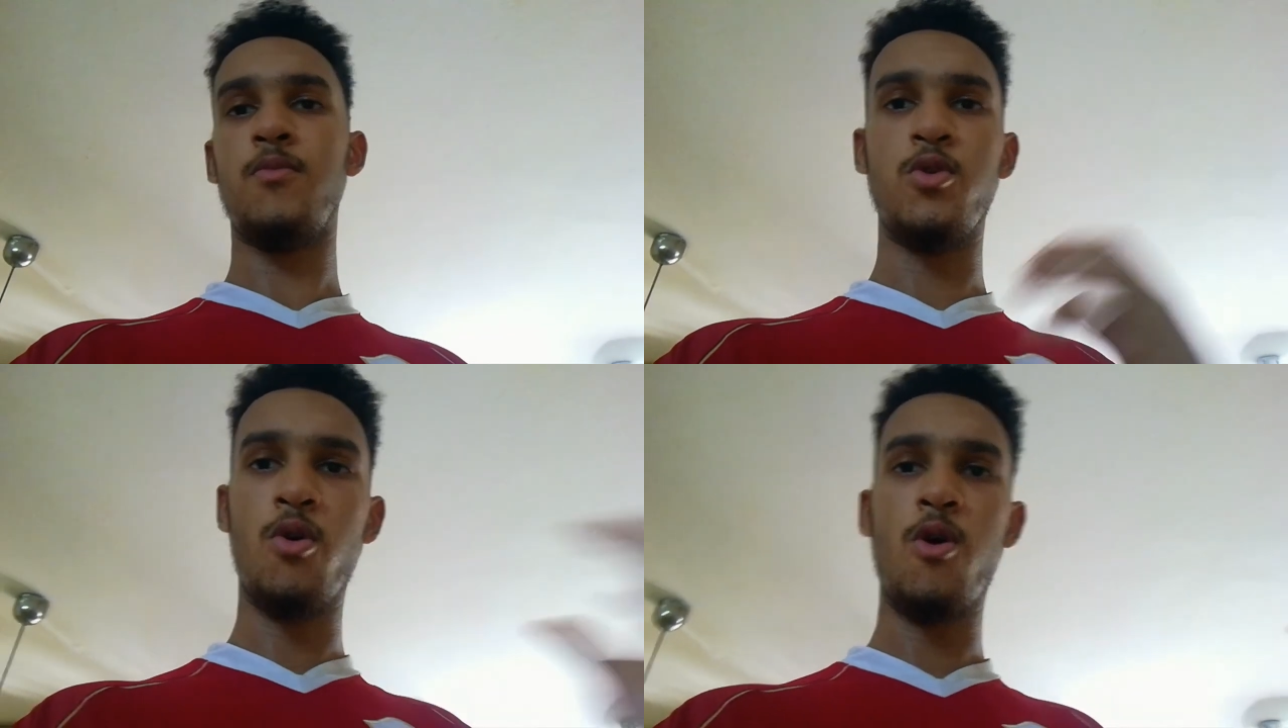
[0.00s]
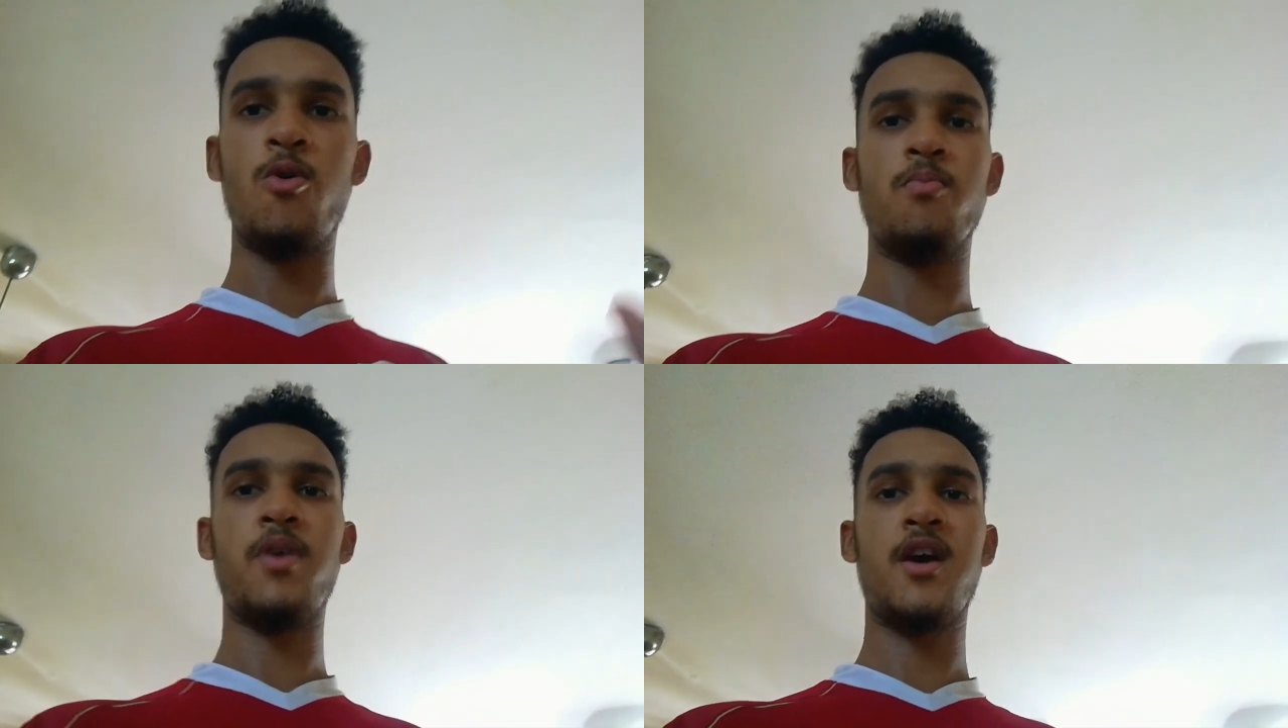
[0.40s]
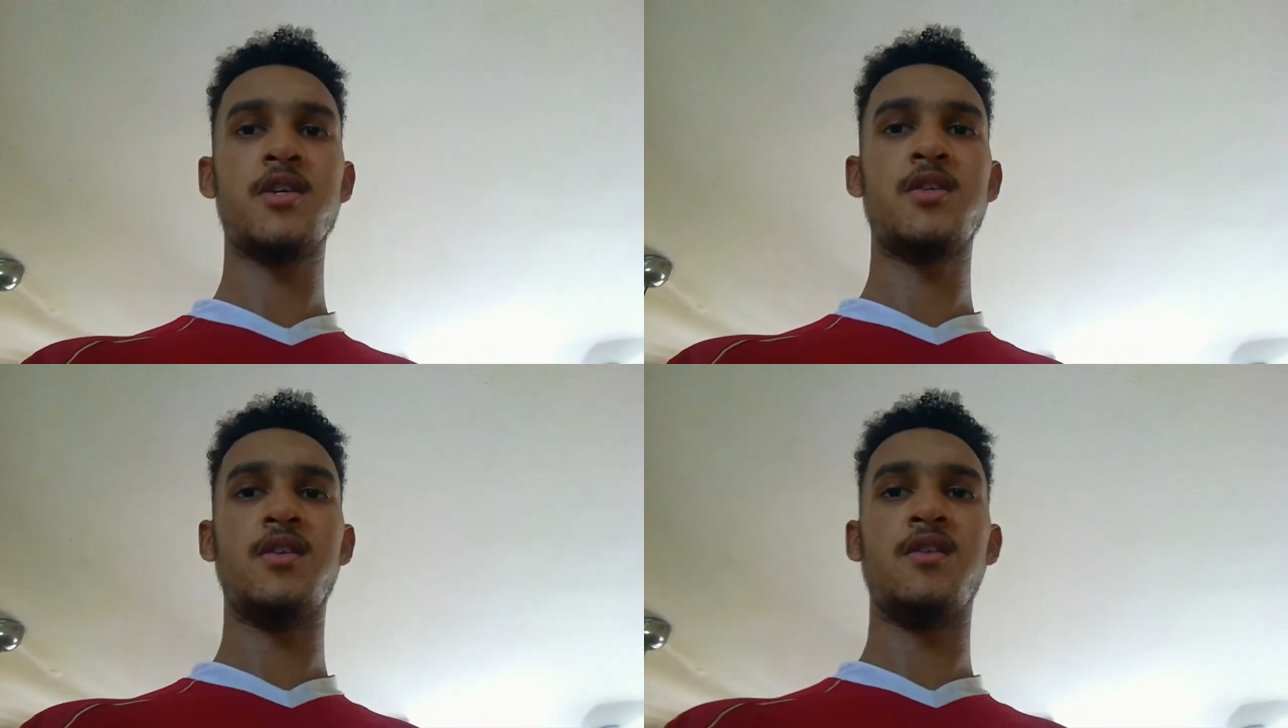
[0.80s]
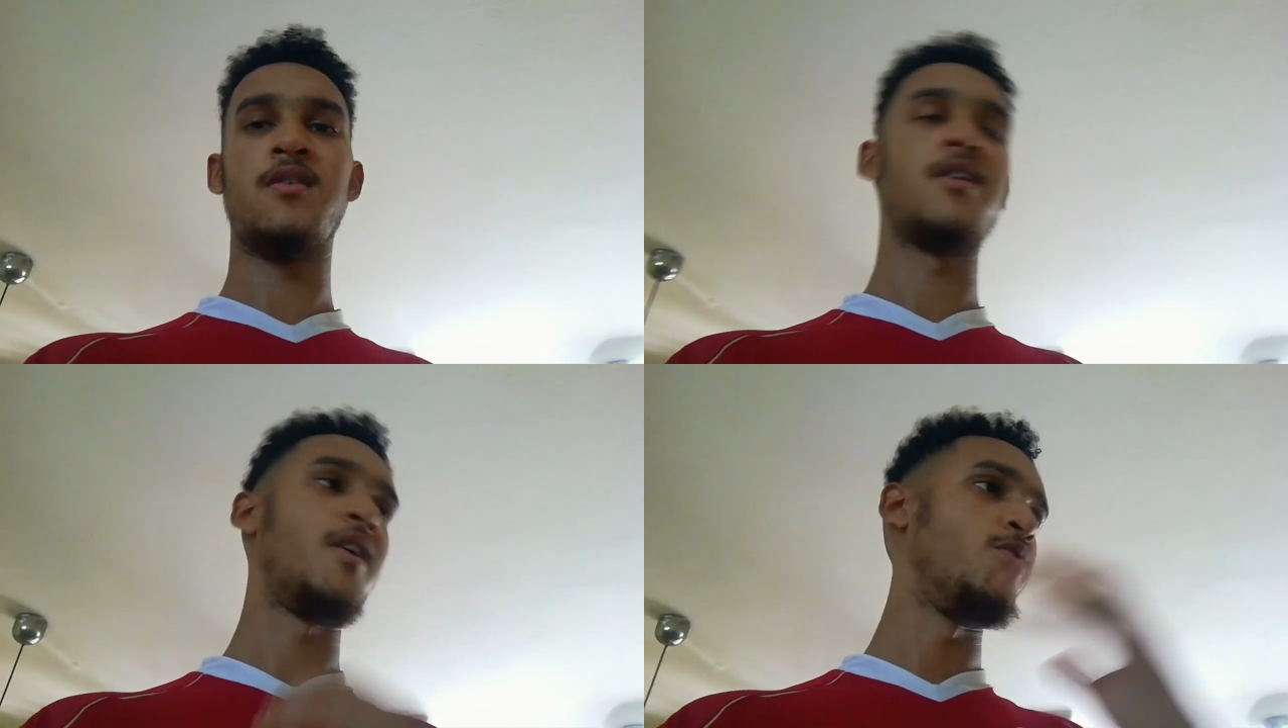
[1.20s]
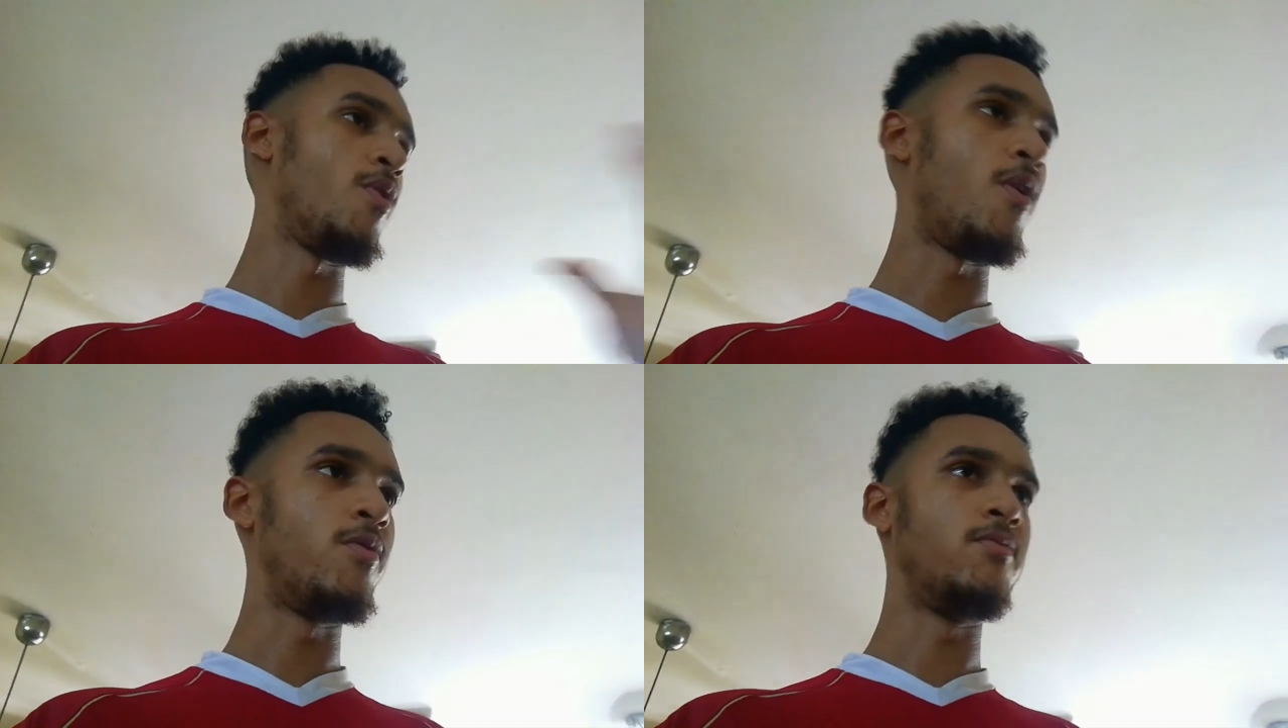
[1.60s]
own passion and your
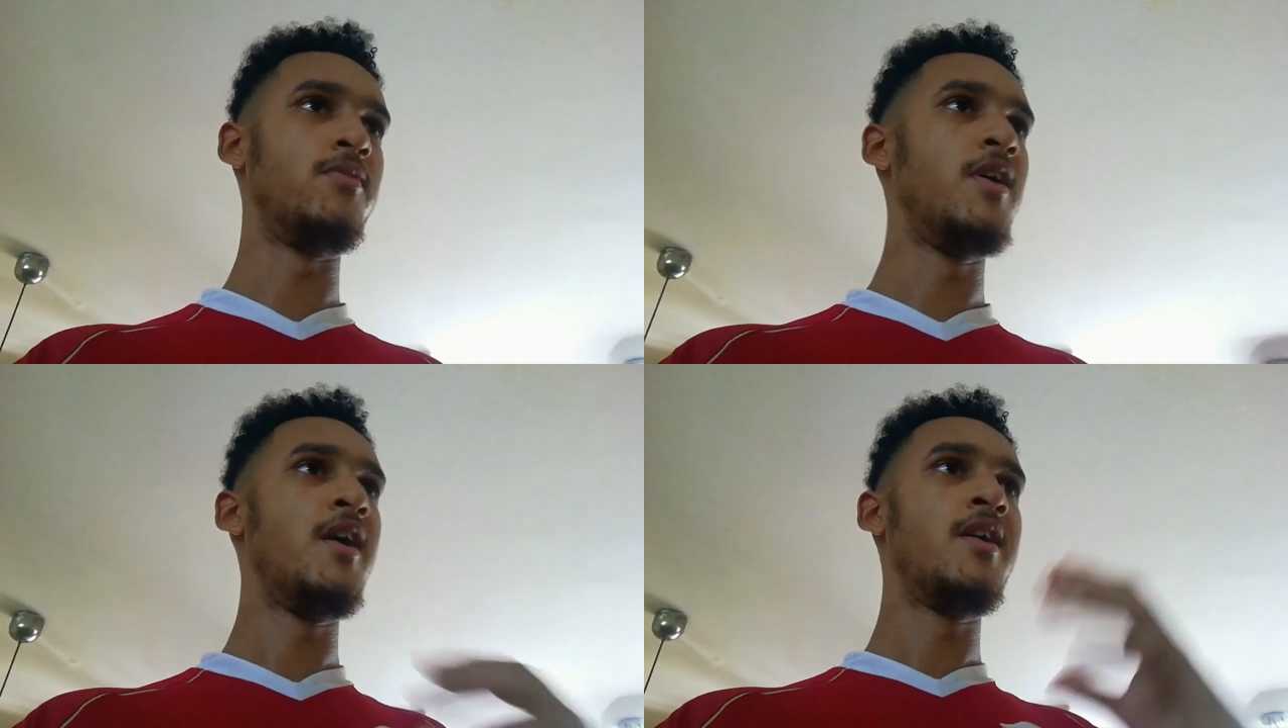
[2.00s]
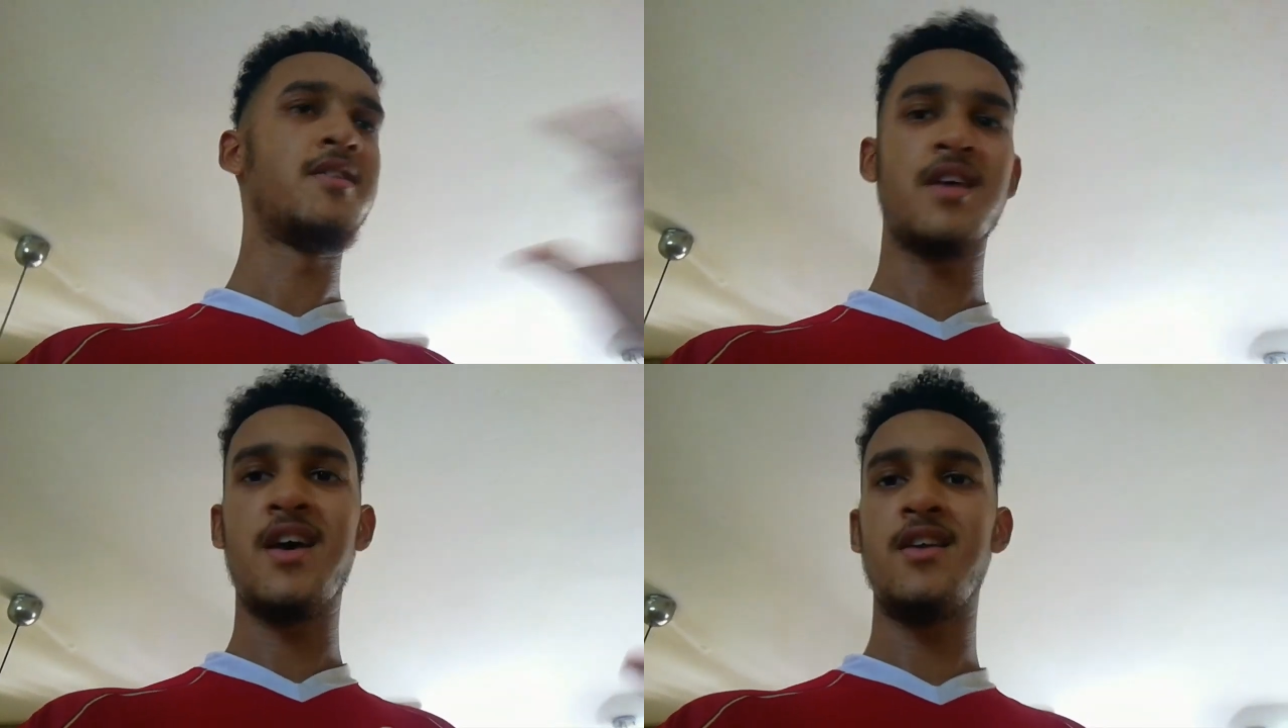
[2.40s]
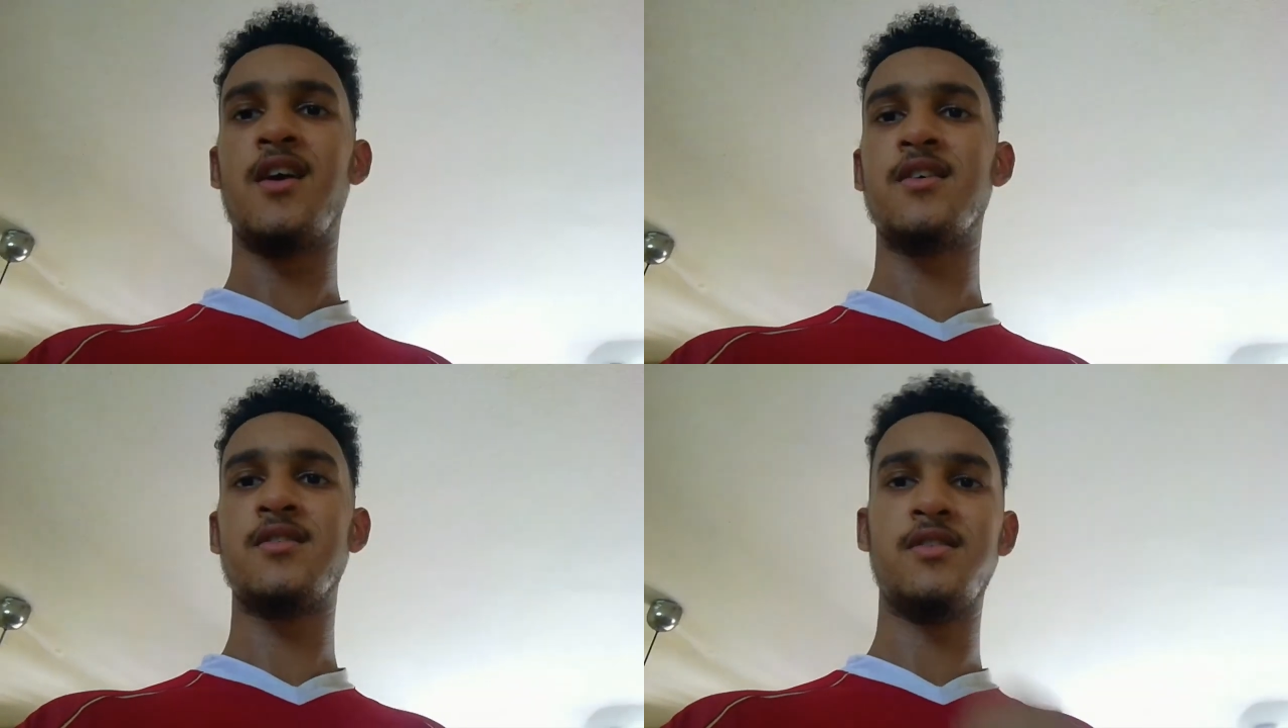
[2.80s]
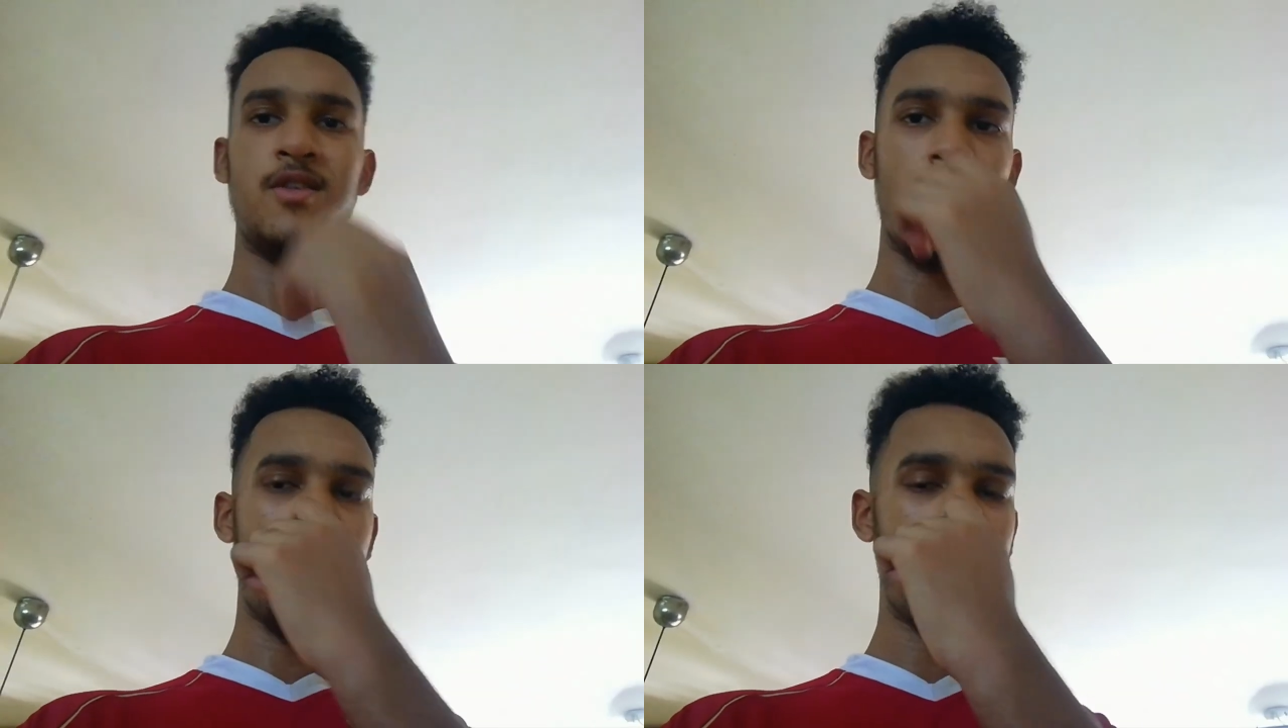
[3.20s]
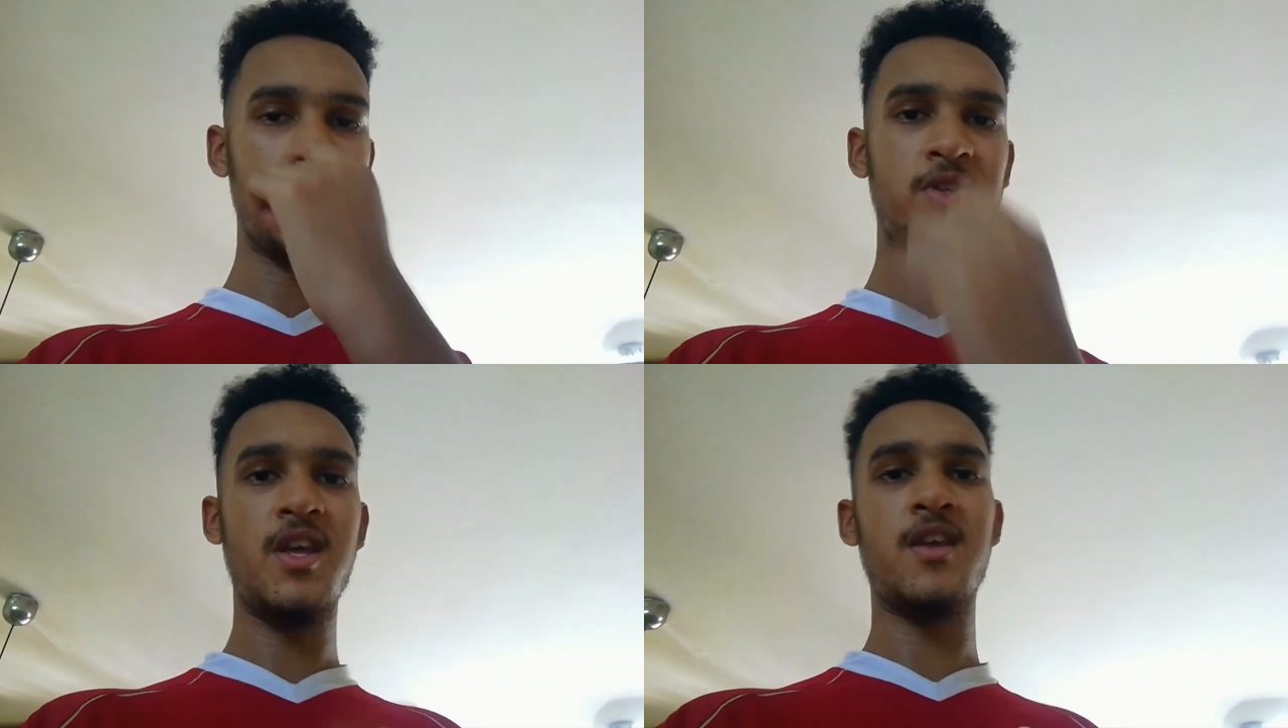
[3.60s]
own side hustles and your
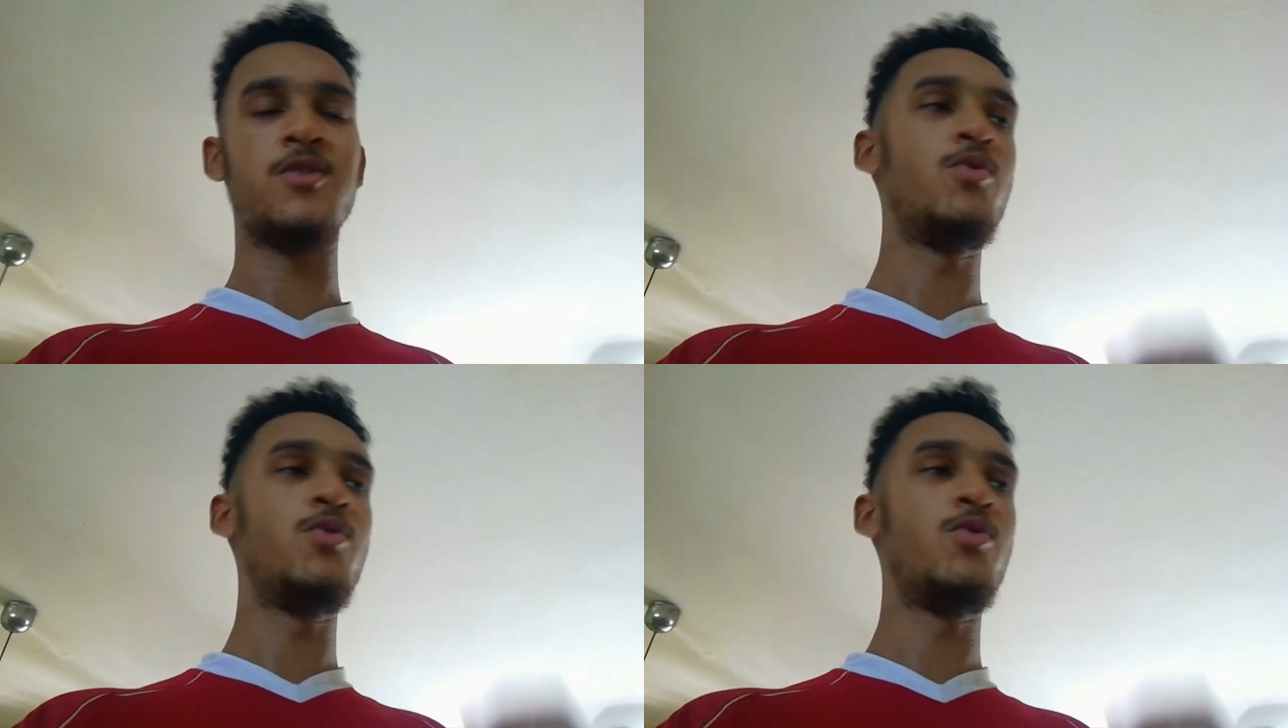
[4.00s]
own things.